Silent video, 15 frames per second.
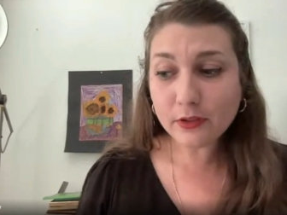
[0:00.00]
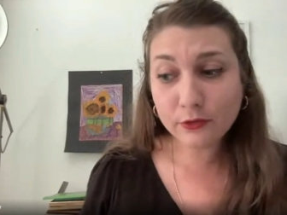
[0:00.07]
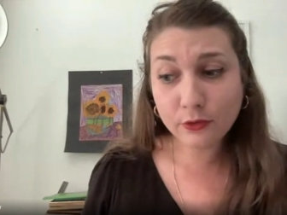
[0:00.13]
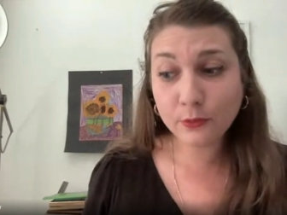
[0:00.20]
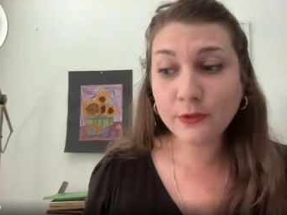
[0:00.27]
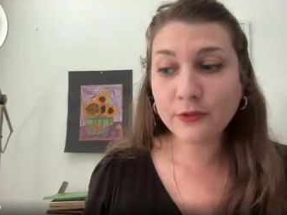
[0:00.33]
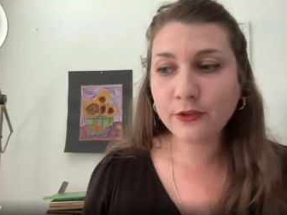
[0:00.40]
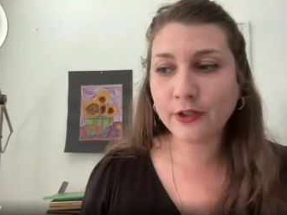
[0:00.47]
so
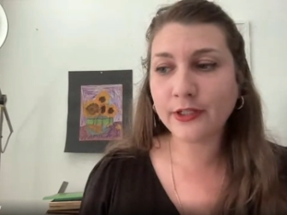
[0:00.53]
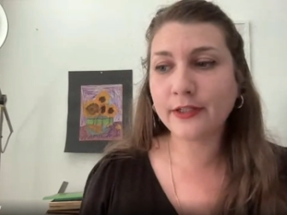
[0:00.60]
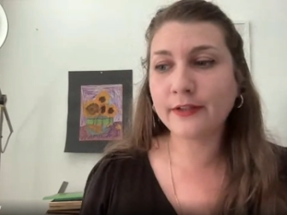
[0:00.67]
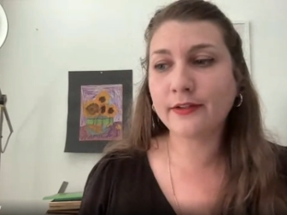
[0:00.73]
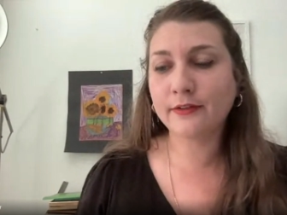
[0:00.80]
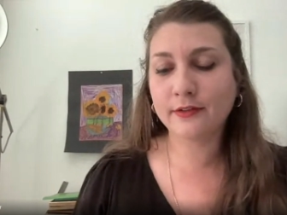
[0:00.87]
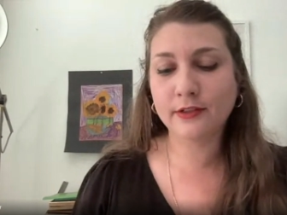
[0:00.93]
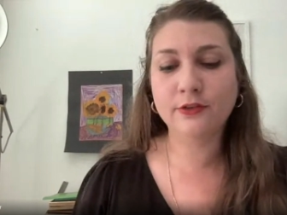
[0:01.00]
we started
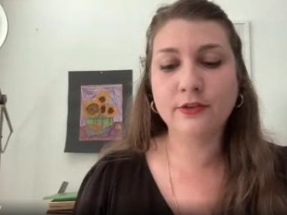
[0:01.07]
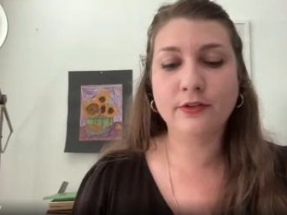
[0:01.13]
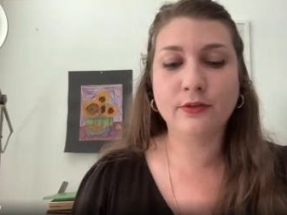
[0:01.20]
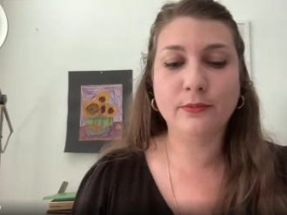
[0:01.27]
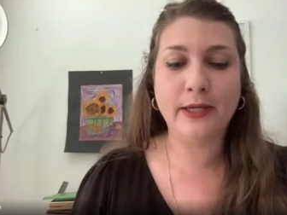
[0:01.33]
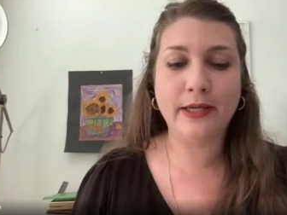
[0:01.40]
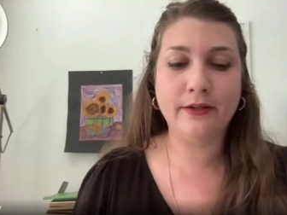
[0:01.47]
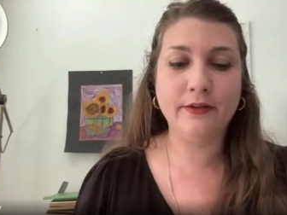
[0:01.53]
this digital
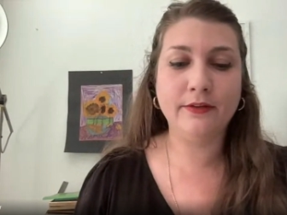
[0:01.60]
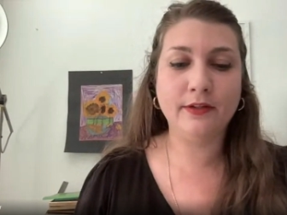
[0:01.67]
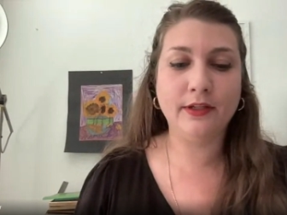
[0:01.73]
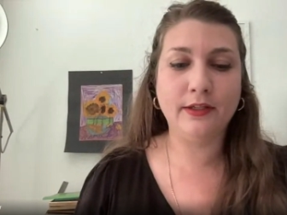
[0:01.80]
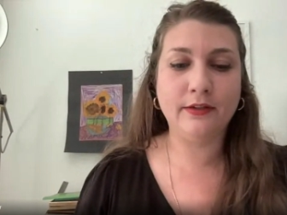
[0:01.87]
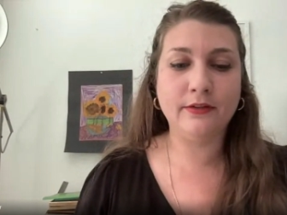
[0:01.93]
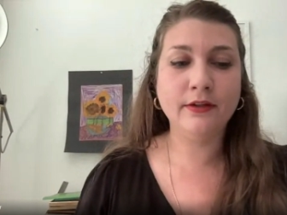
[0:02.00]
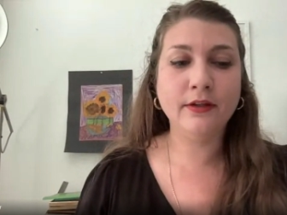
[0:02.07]

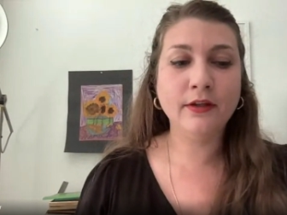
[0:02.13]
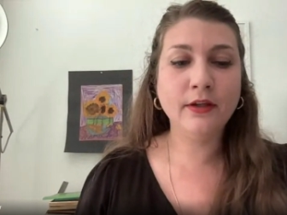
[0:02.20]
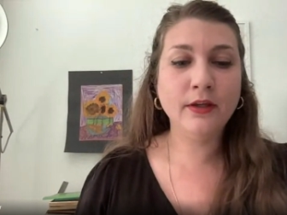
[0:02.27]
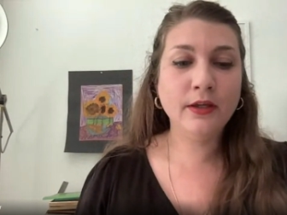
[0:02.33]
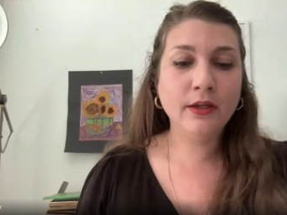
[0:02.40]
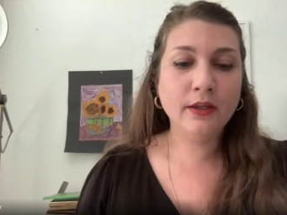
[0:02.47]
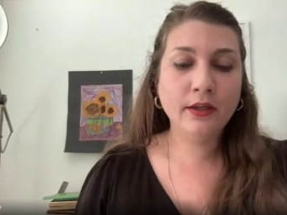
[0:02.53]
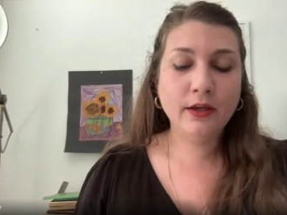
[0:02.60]
magazine
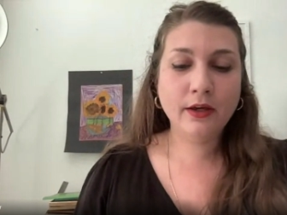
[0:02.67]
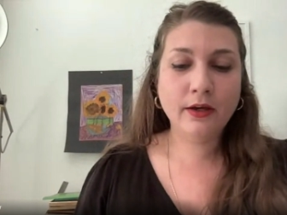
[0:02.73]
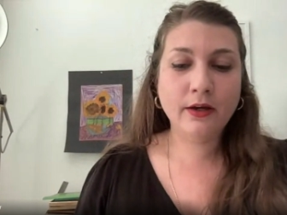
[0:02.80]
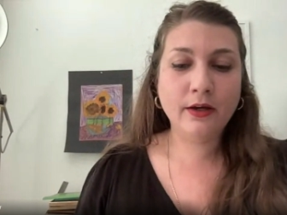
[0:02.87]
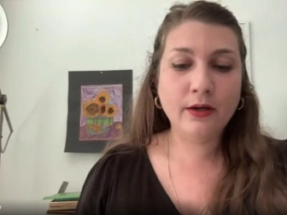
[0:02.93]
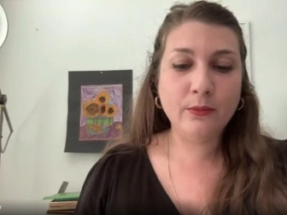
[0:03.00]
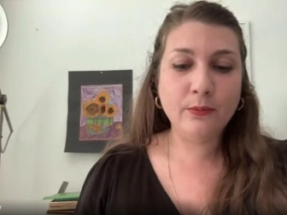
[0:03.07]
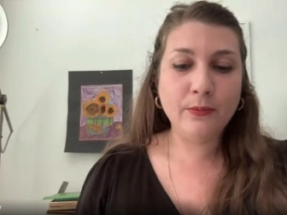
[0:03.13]

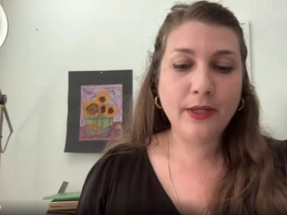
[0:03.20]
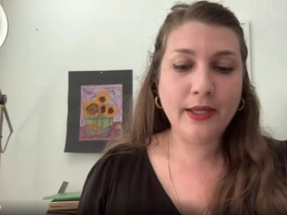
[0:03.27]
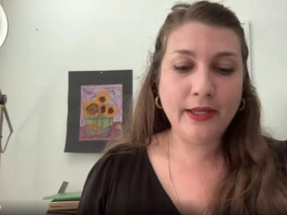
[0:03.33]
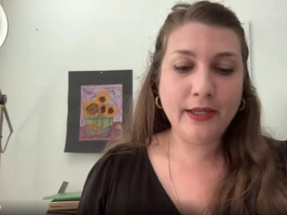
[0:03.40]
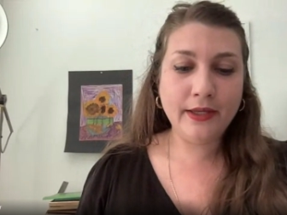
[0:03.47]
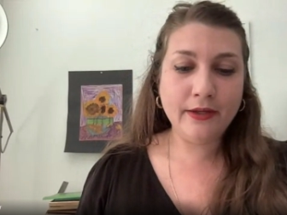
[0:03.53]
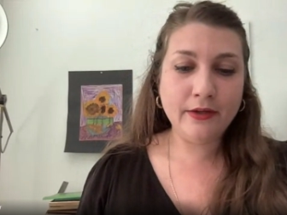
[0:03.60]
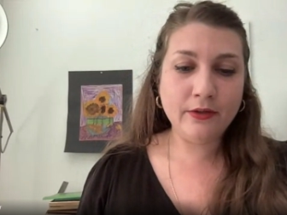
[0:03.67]
um,
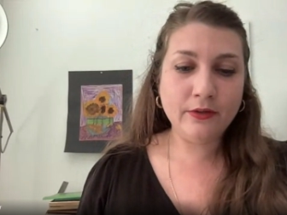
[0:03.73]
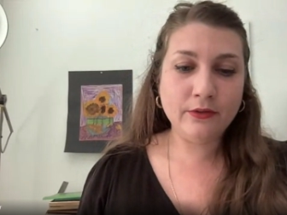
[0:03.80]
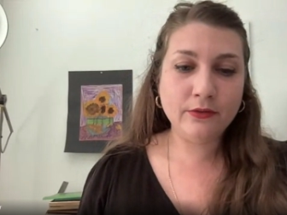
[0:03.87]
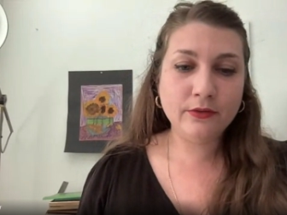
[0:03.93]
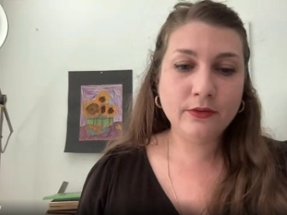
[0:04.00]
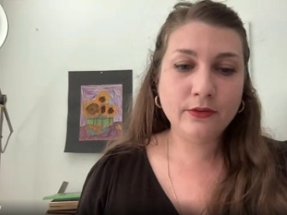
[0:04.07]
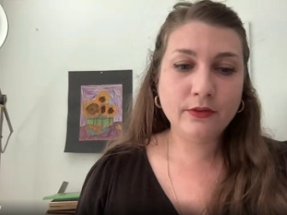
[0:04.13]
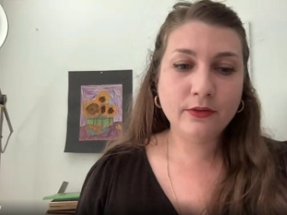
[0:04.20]

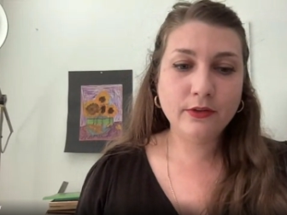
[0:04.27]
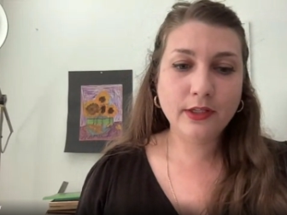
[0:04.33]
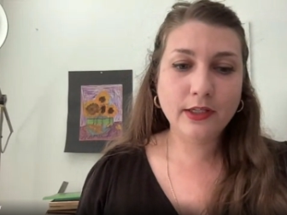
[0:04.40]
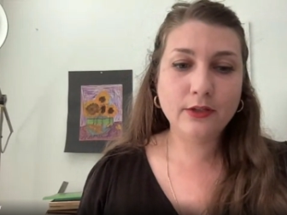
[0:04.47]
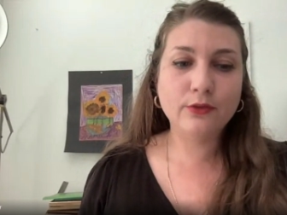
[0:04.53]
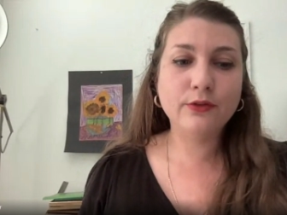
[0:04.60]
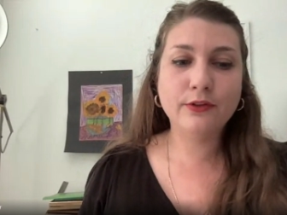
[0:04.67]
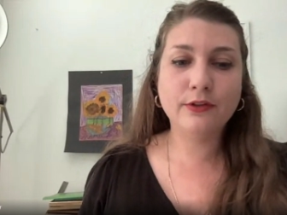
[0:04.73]
and
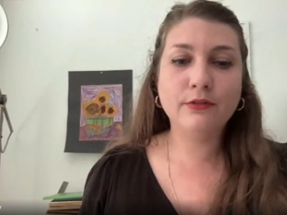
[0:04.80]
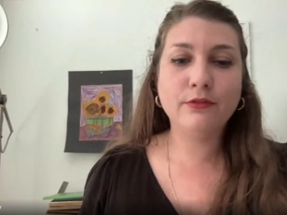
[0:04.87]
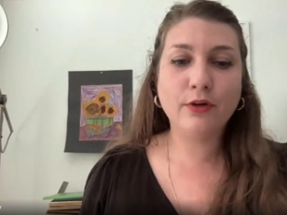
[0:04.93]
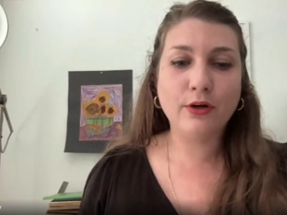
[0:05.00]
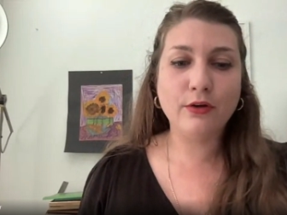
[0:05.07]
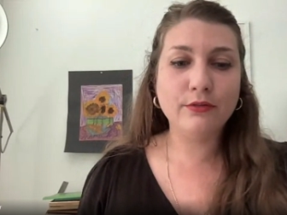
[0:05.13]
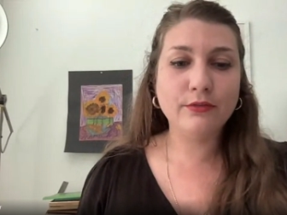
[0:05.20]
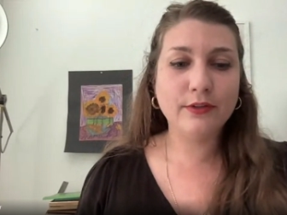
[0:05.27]
it just
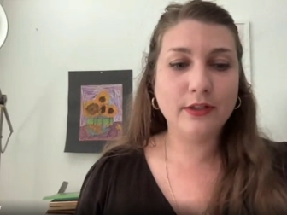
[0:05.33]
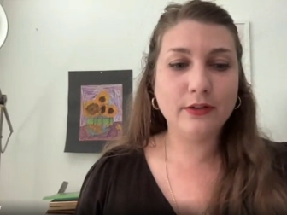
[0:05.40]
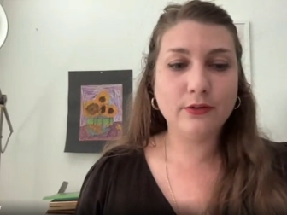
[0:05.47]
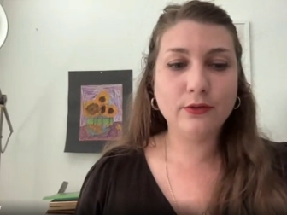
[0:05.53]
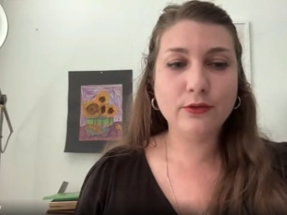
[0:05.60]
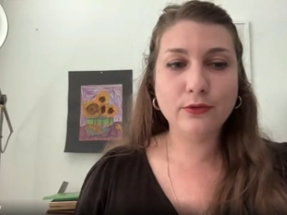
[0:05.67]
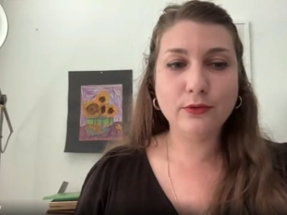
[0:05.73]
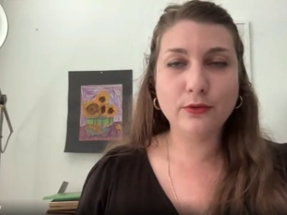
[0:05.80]
evolved
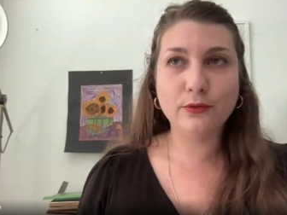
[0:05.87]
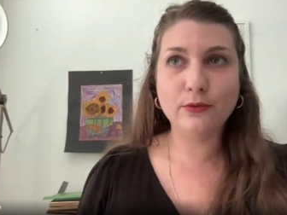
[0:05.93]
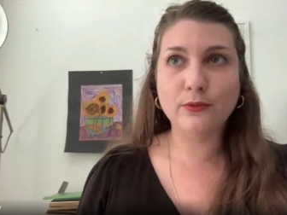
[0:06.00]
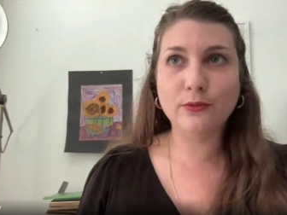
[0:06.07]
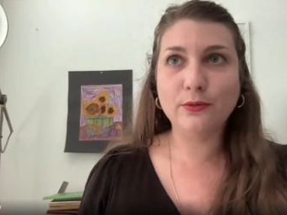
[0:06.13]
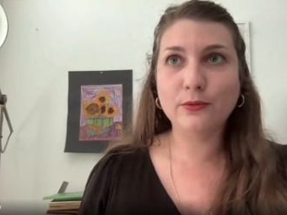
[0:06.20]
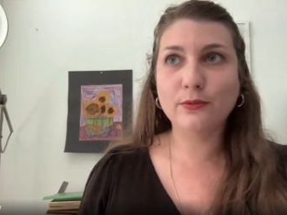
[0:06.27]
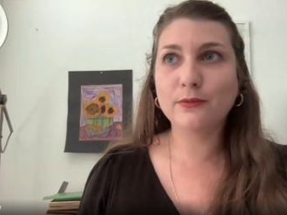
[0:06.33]

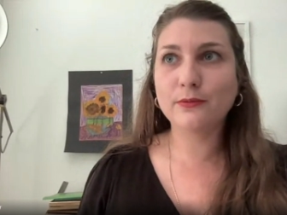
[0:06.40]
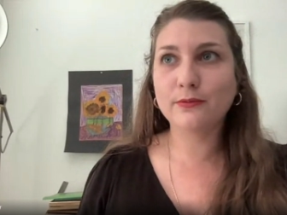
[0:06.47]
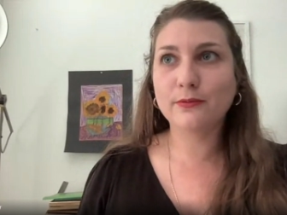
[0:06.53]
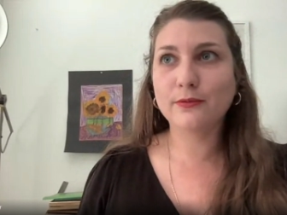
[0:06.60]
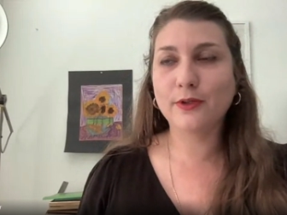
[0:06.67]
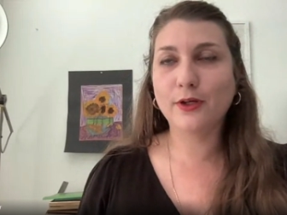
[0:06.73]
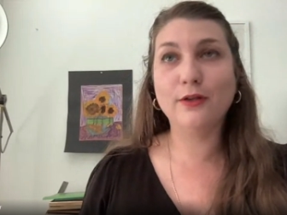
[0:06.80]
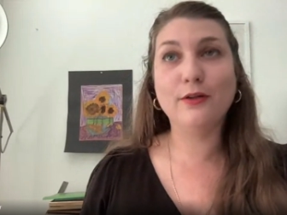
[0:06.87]
into
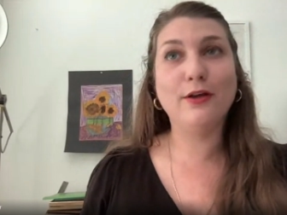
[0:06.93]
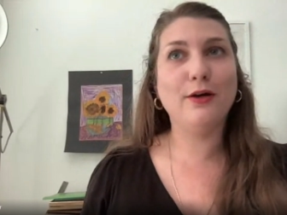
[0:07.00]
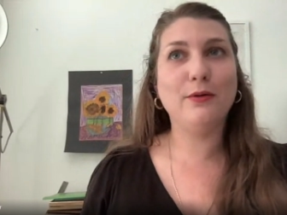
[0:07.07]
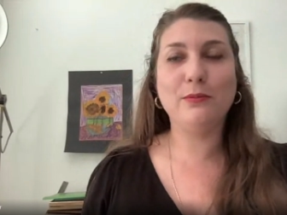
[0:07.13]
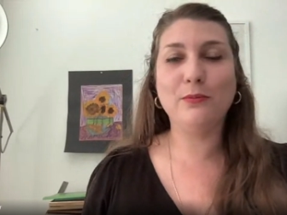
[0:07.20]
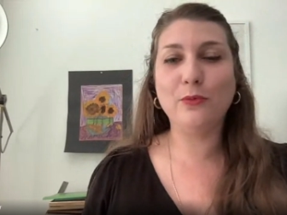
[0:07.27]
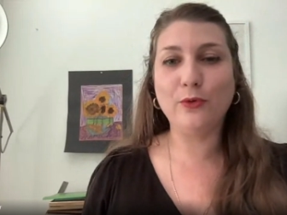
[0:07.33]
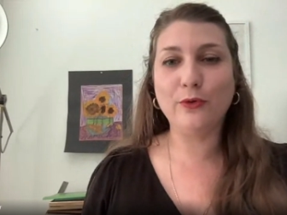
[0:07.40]
a
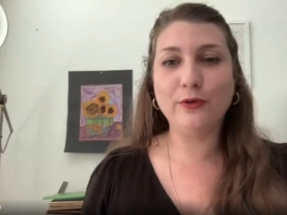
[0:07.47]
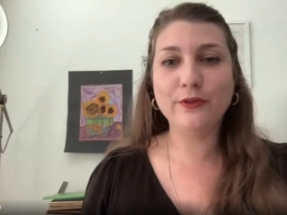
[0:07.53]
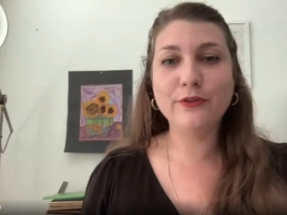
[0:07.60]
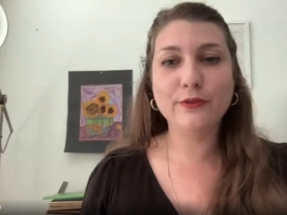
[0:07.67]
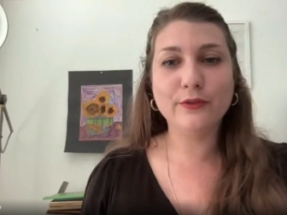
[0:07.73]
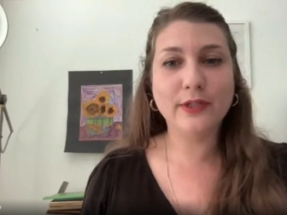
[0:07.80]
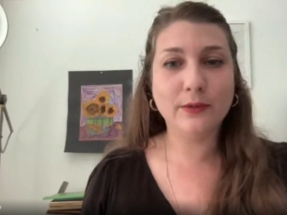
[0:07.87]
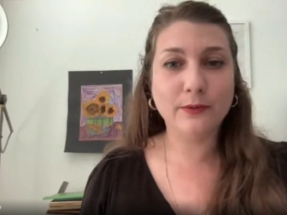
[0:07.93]
lot more
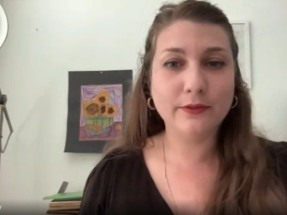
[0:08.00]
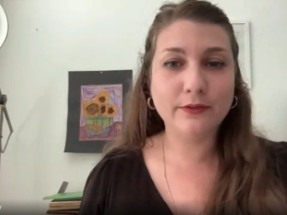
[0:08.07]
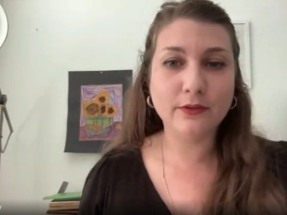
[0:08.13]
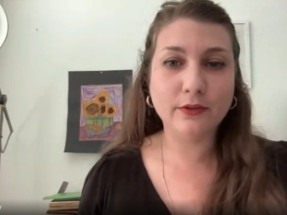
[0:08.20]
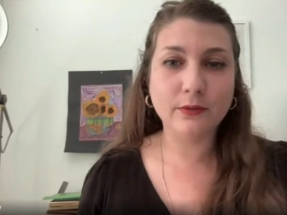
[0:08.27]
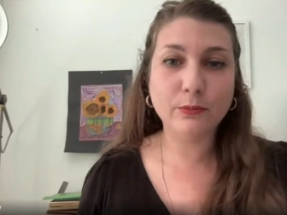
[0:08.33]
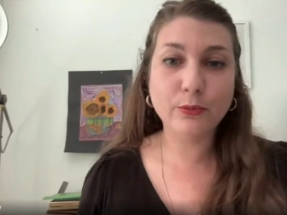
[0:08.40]
so now it's a